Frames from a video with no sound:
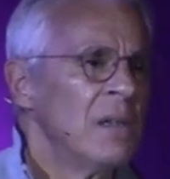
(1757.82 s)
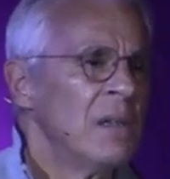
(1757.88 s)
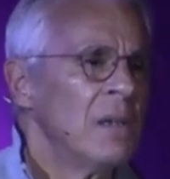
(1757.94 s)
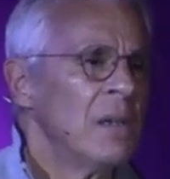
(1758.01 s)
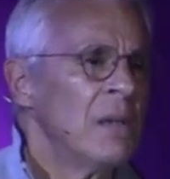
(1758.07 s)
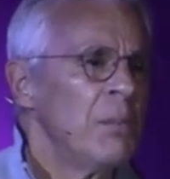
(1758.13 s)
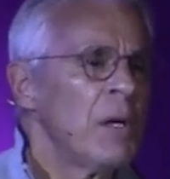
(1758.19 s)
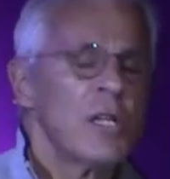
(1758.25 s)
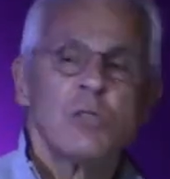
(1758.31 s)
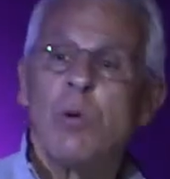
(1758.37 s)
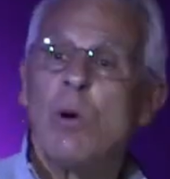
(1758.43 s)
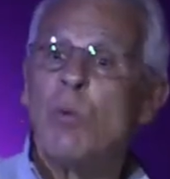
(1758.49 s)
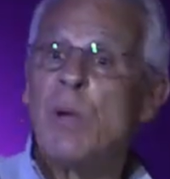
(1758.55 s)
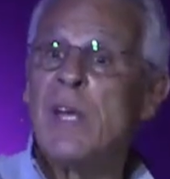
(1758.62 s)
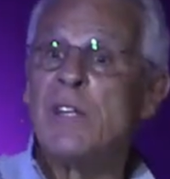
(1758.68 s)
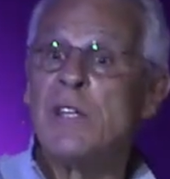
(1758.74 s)
Because what
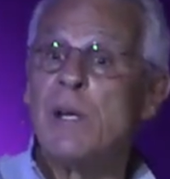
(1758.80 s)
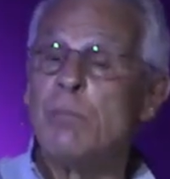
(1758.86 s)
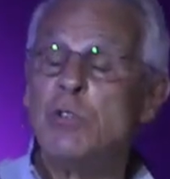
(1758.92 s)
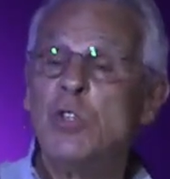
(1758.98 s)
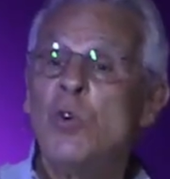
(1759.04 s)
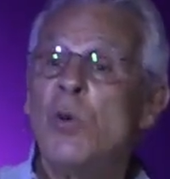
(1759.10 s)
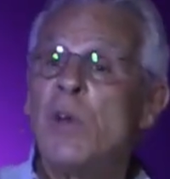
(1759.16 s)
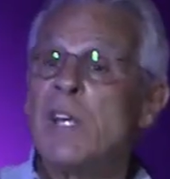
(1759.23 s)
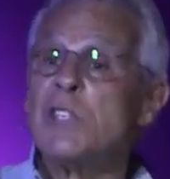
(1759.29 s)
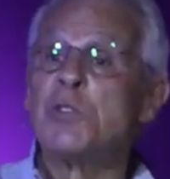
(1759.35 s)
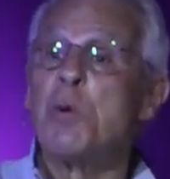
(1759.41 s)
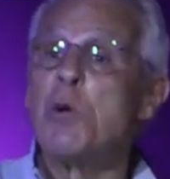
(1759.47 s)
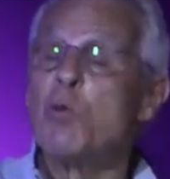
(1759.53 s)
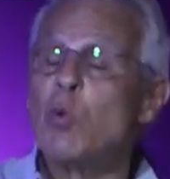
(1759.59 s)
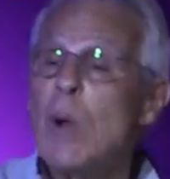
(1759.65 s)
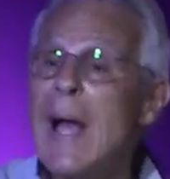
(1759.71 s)
we end up doing is
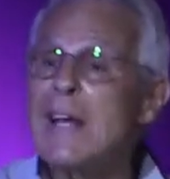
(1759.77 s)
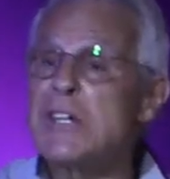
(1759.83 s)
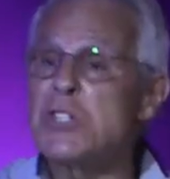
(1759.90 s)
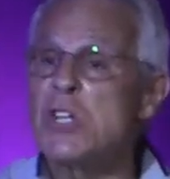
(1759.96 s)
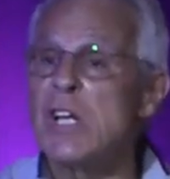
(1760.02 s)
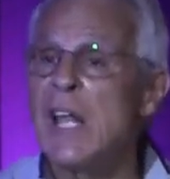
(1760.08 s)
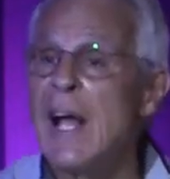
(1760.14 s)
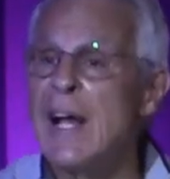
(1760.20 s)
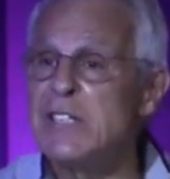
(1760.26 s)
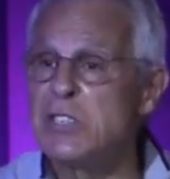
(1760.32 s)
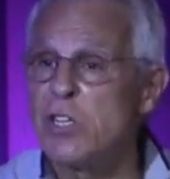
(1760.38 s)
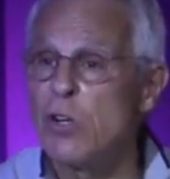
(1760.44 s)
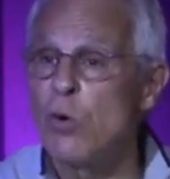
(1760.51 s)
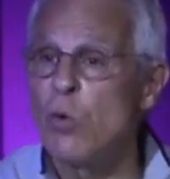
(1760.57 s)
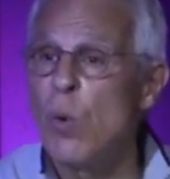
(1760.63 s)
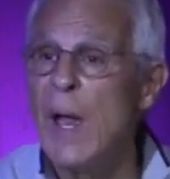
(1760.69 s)
we rationalize
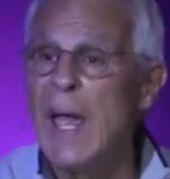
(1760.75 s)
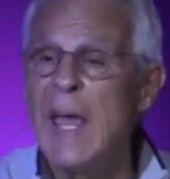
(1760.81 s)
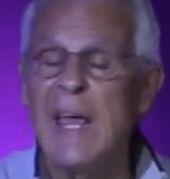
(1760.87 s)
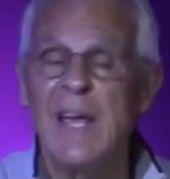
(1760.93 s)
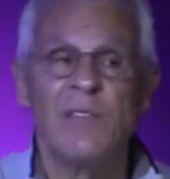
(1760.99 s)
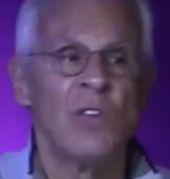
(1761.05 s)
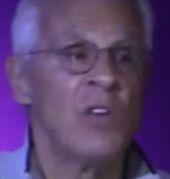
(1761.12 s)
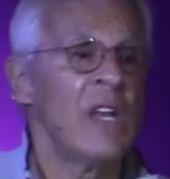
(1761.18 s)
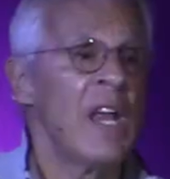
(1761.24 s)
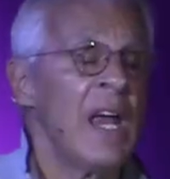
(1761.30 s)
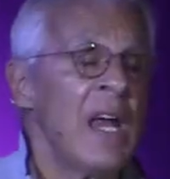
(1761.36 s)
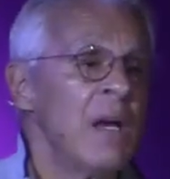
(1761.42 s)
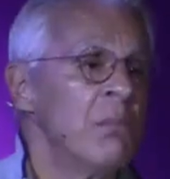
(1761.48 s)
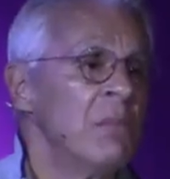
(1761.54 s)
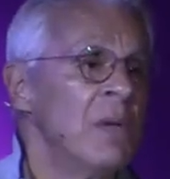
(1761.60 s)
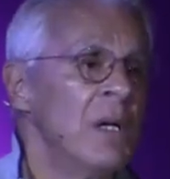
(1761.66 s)
it away in the
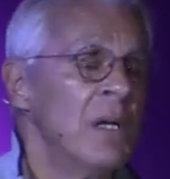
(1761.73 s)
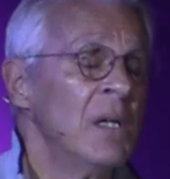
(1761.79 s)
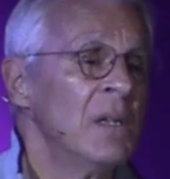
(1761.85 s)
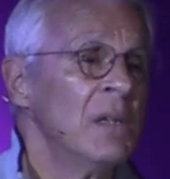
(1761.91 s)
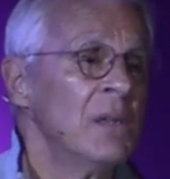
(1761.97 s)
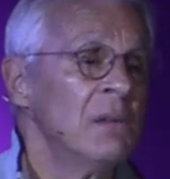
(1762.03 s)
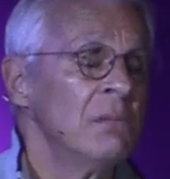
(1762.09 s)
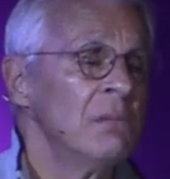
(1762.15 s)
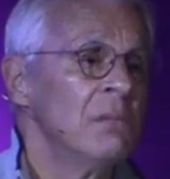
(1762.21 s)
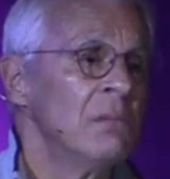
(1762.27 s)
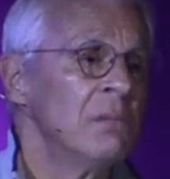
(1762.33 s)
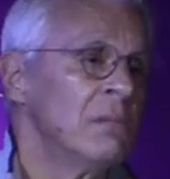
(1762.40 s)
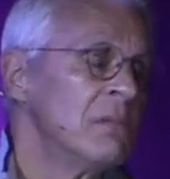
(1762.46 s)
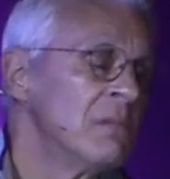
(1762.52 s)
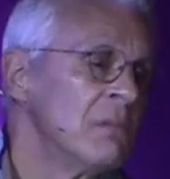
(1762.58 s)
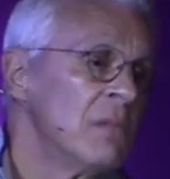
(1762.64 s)
name
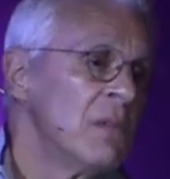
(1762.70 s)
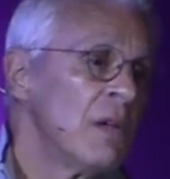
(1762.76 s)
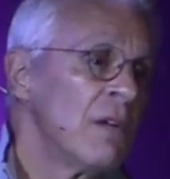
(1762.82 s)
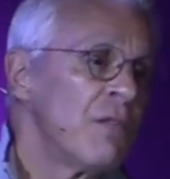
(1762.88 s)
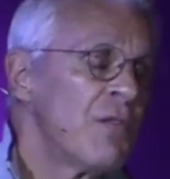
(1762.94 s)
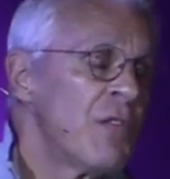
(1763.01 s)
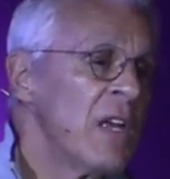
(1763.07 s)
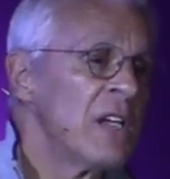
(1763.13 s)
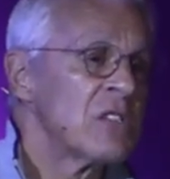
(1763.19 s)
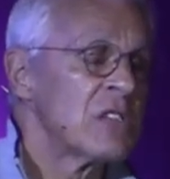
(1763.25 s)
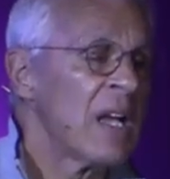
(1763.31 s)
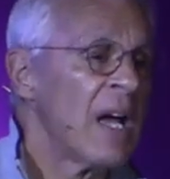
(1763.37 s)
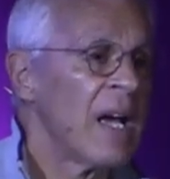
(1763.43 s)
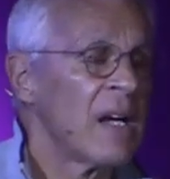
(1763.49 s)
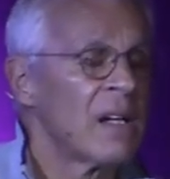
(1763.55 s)
of things like